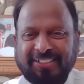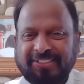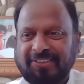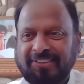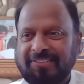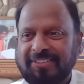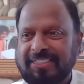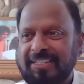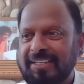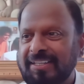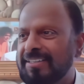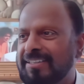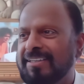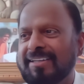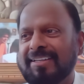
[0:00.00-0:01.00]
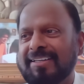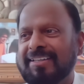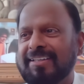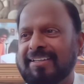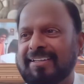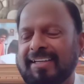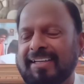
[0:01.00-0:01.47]
So I was like,
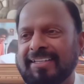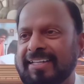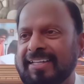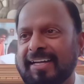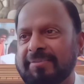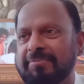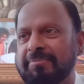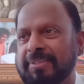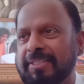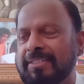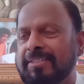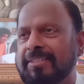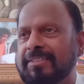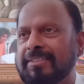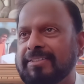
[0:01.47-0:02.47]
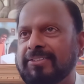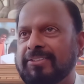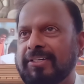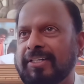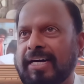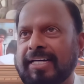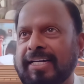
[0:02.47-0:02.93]
it can't be.
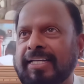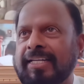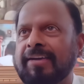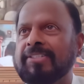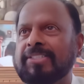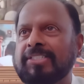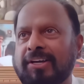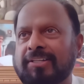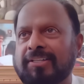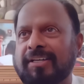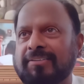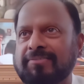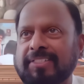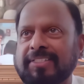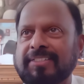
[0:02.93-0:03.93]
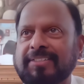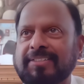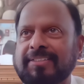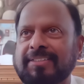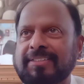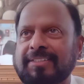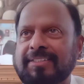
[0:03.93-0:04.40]
So again, I was not
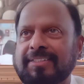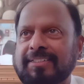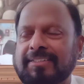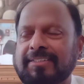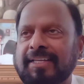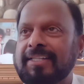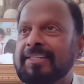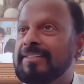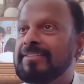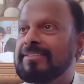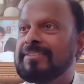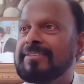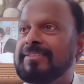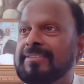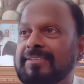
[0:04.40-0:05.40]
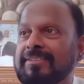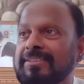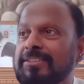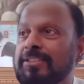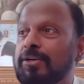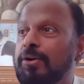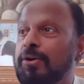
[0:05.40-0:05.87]
convinced. Then
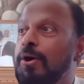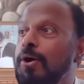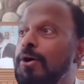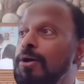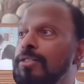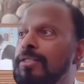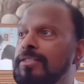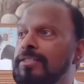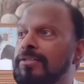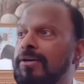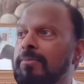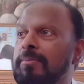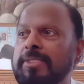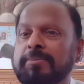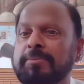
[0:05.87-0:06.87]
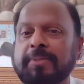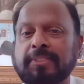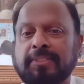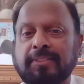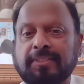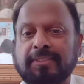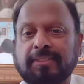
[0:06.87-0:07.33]
all the Swami's
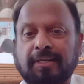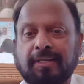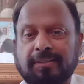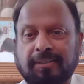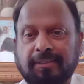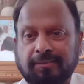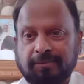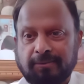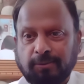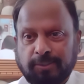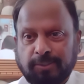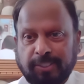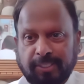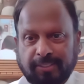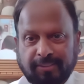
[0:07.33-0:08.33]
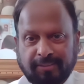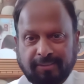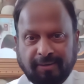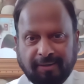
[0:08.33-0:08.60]
pictures started oozing,